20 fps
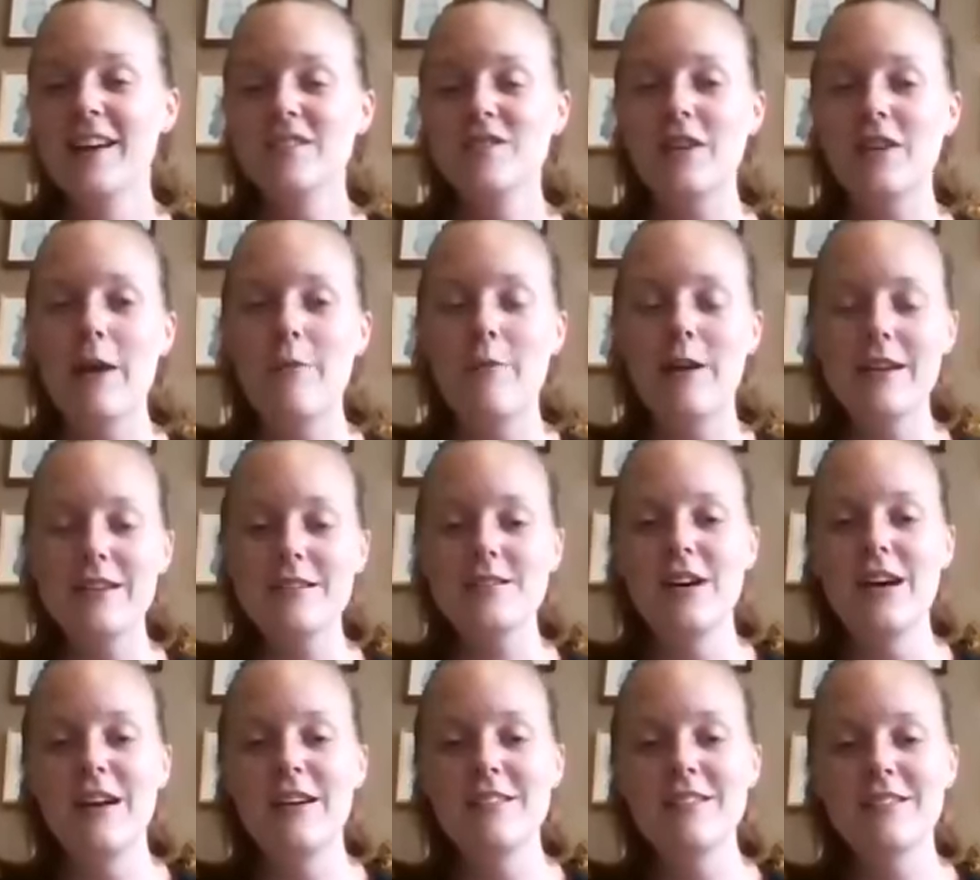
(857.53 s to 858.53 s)
So I want us
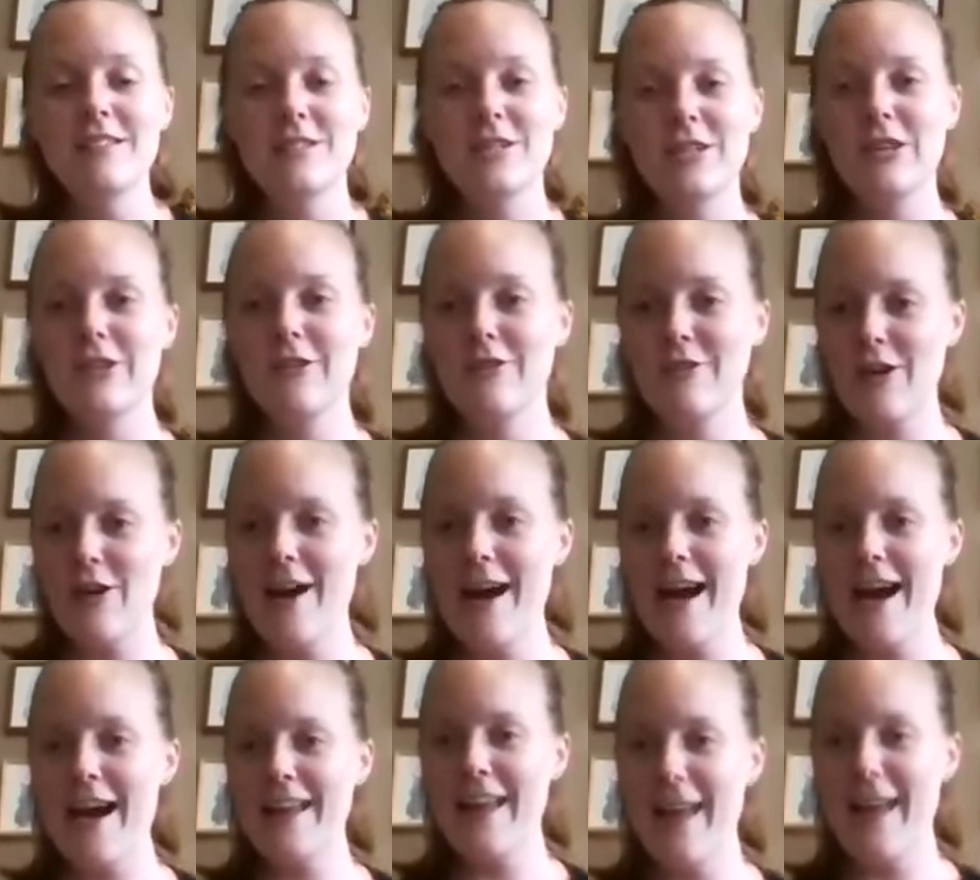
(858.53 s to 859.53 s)
all to go
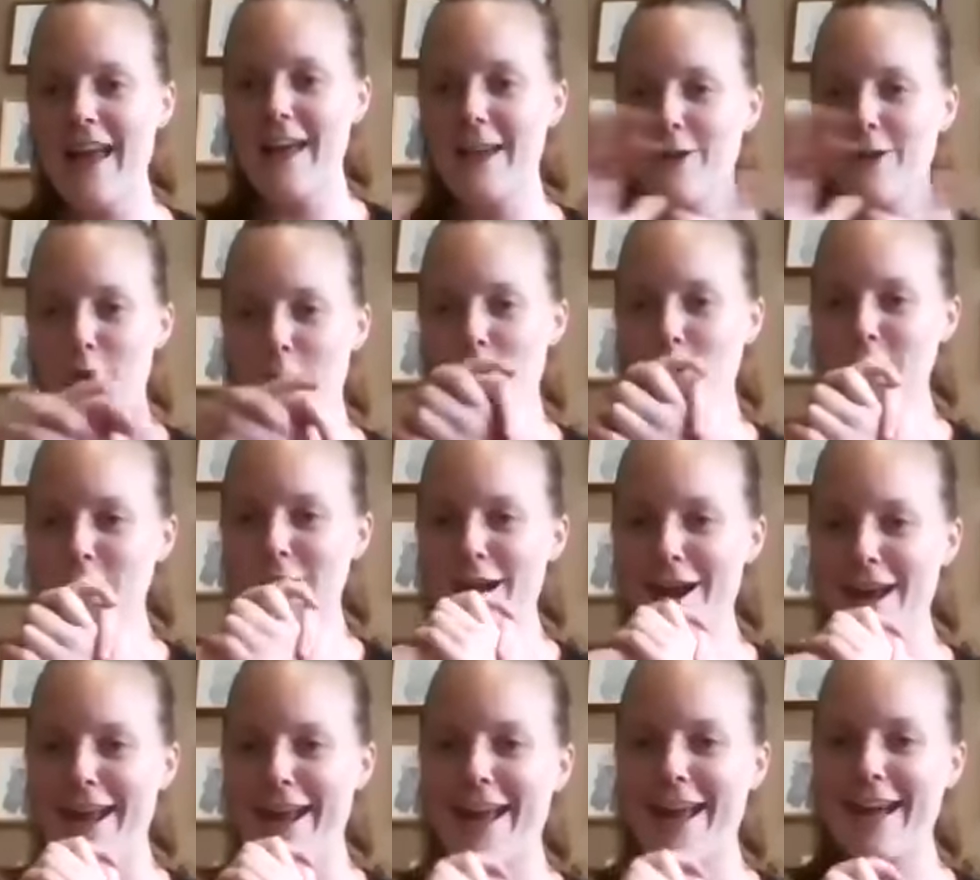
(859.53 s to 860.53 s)
ahead and hold
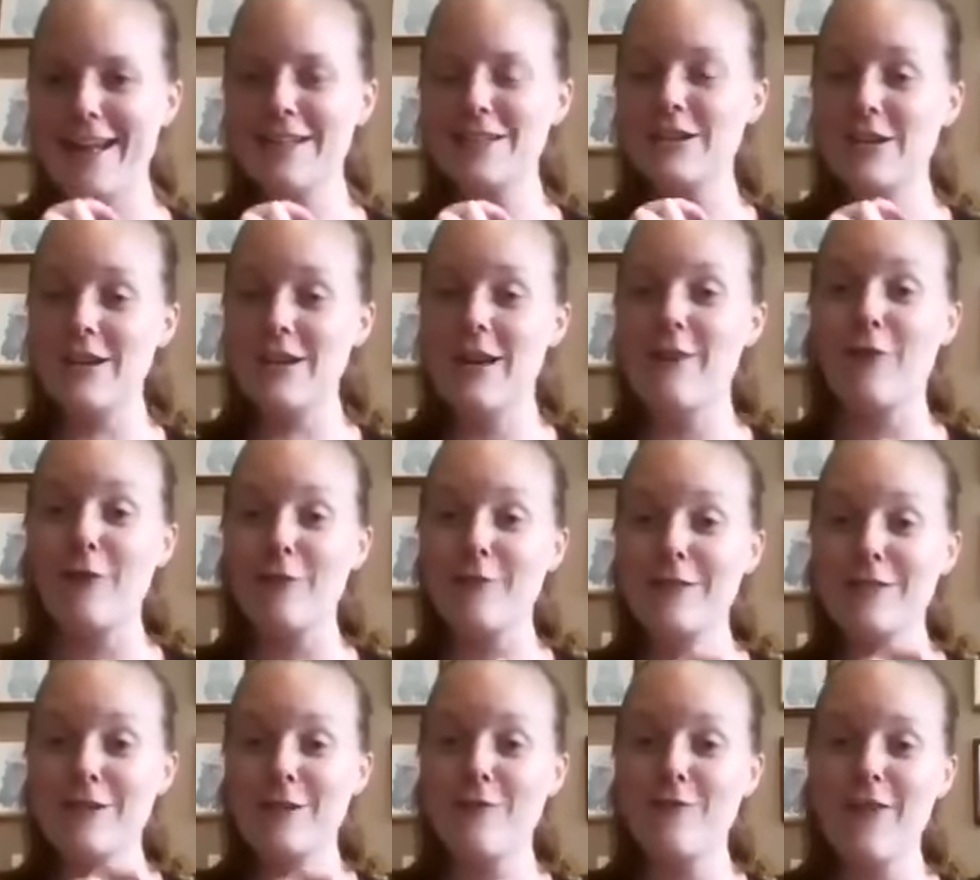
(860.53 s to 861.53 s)
our hands, or if you're
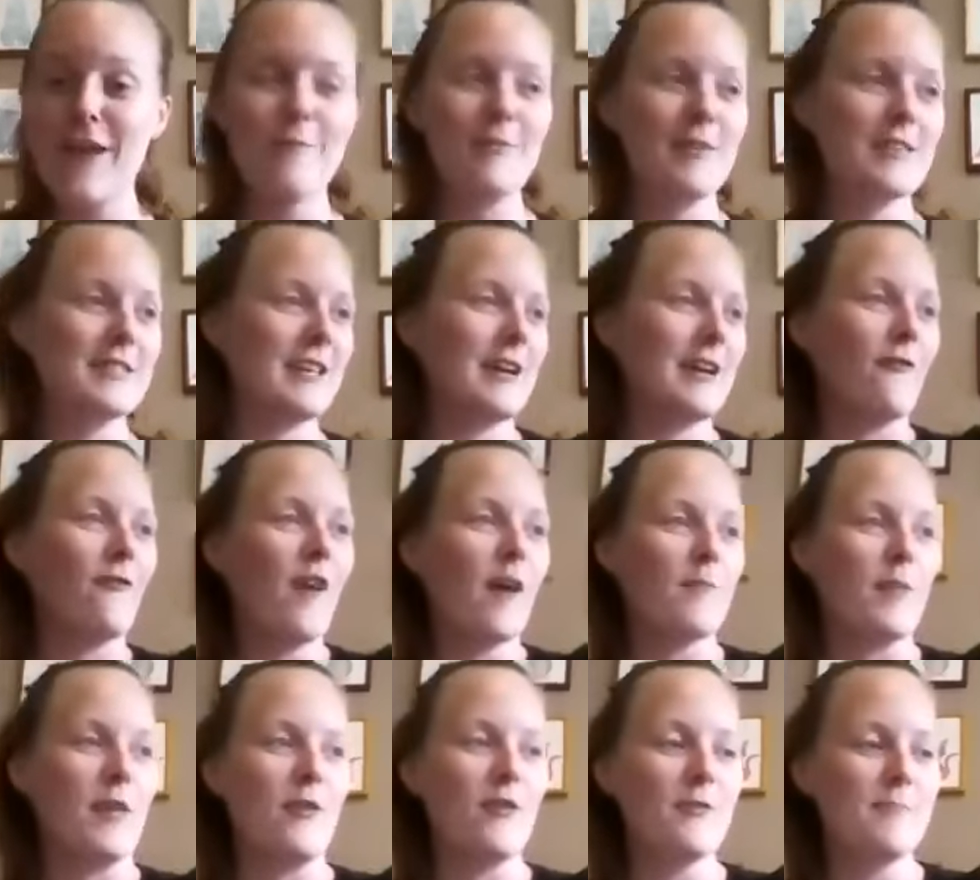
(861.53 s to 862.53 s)
with your family, here,
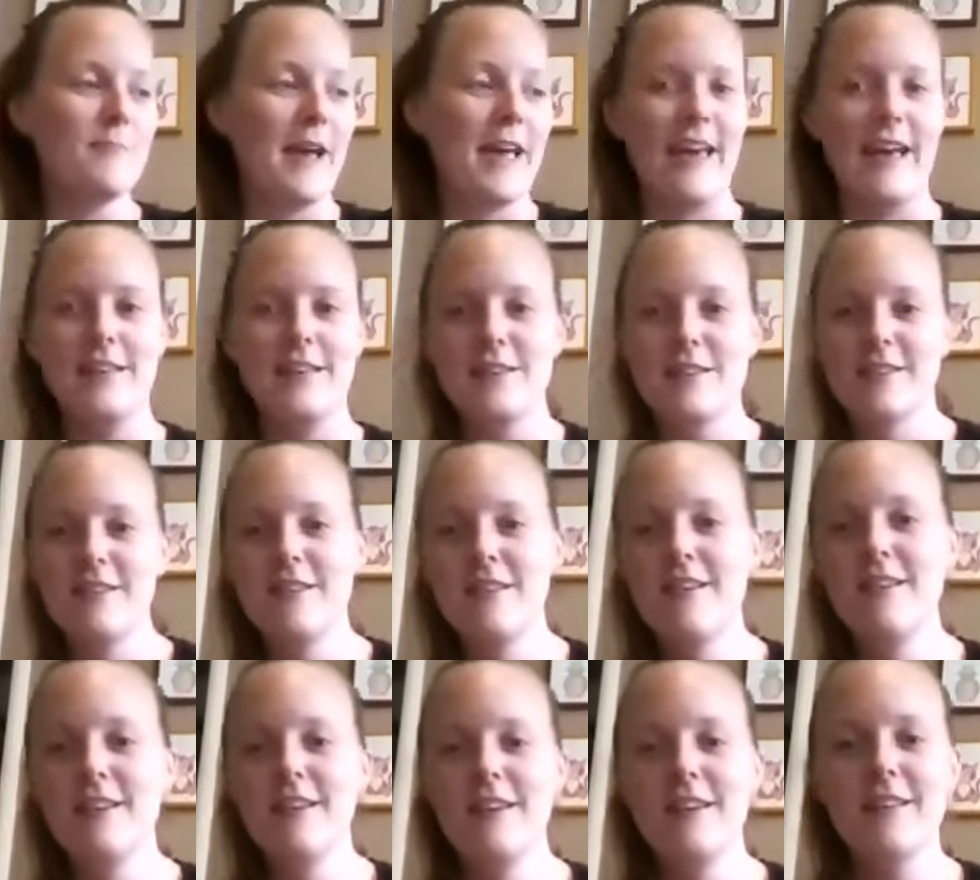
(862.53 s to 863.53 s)
family, hold my hand.
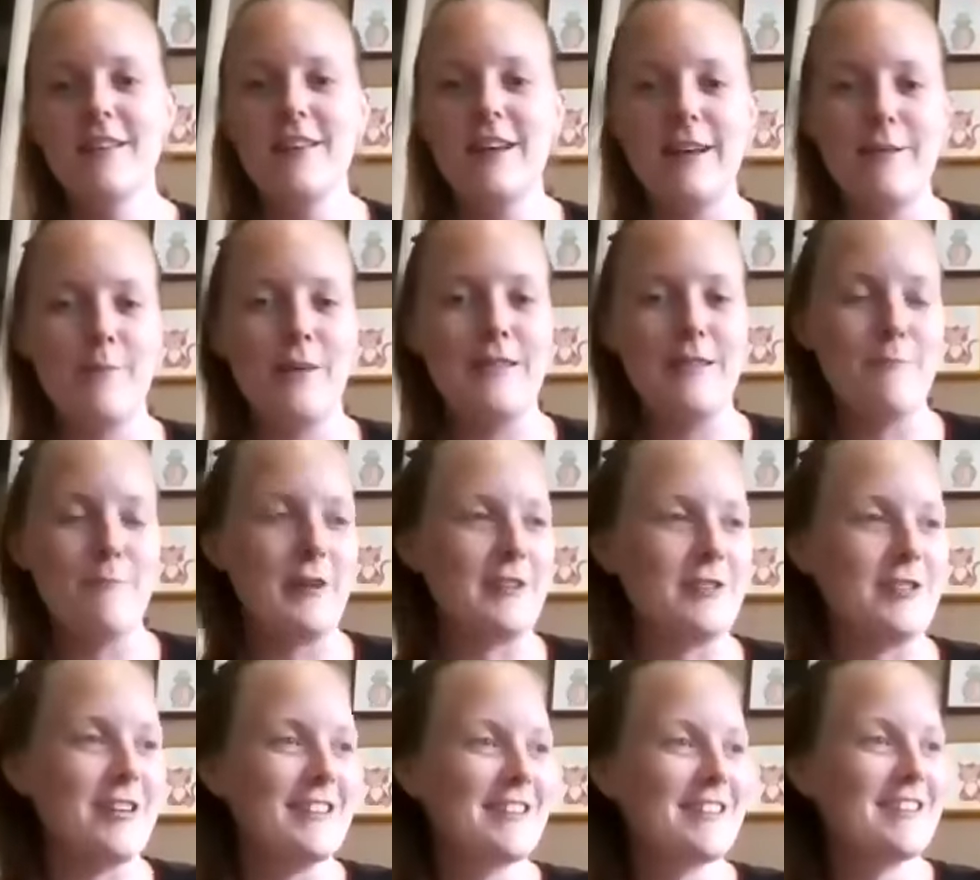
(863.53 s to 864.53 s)
Gotta be in the
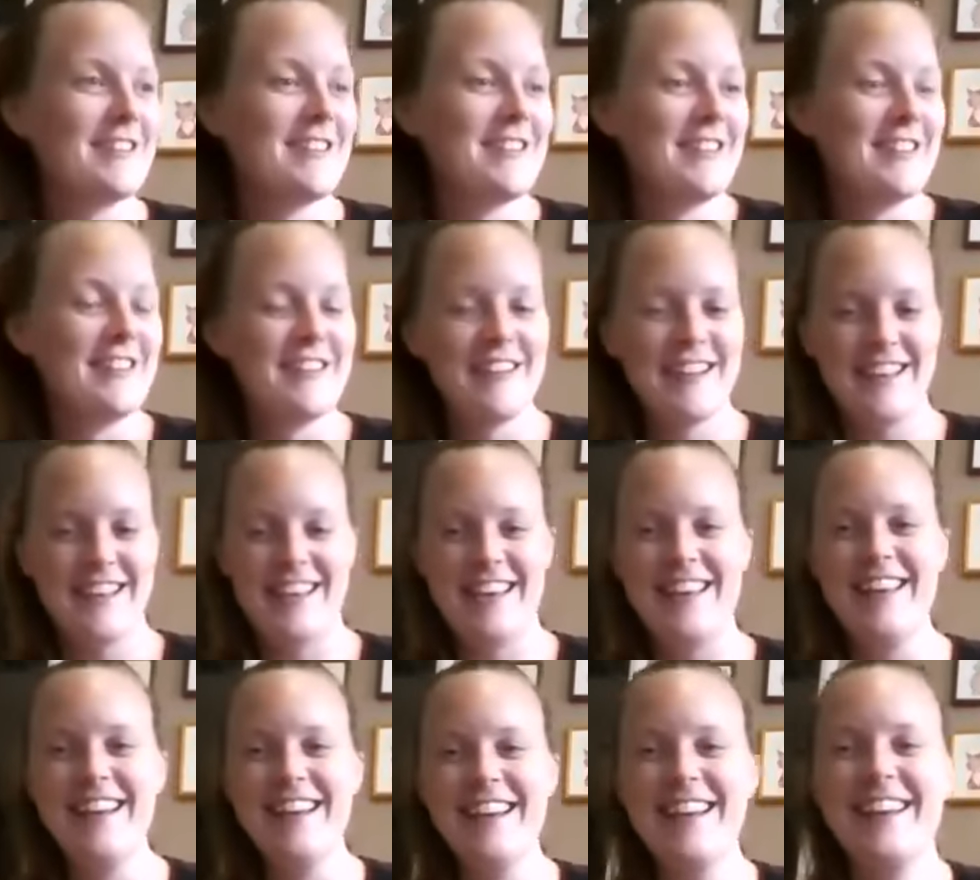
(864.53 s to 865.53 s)

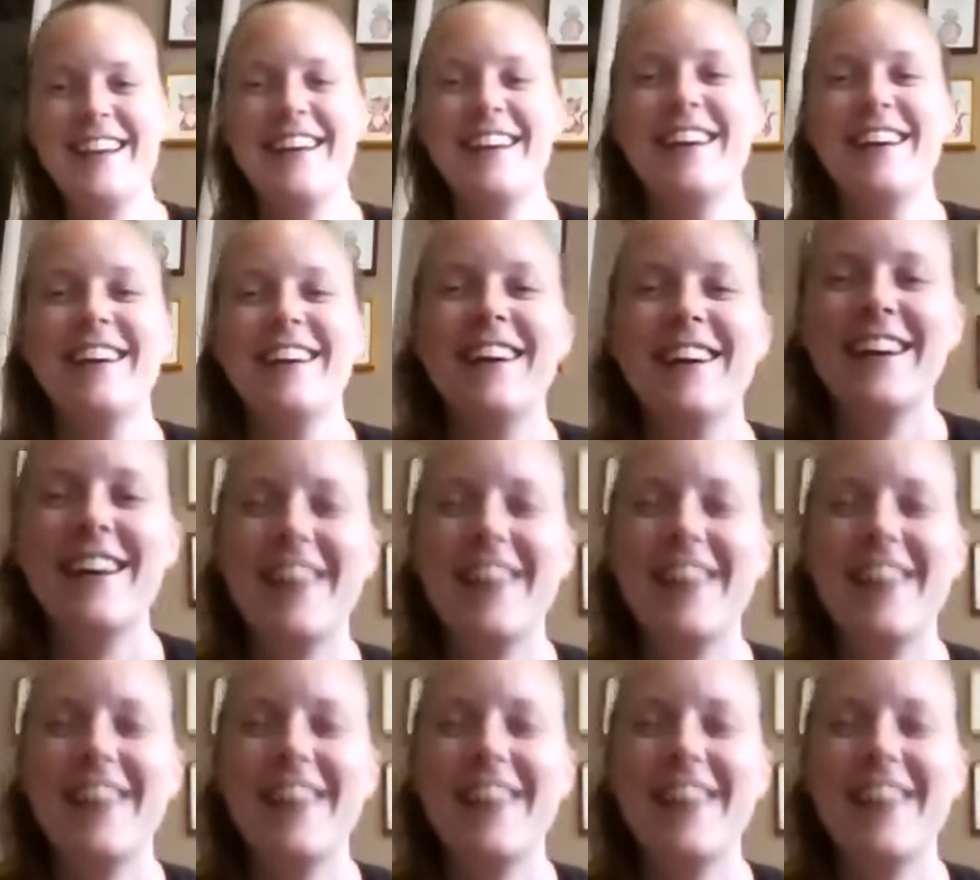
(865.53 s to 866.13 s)
picture. Sorry.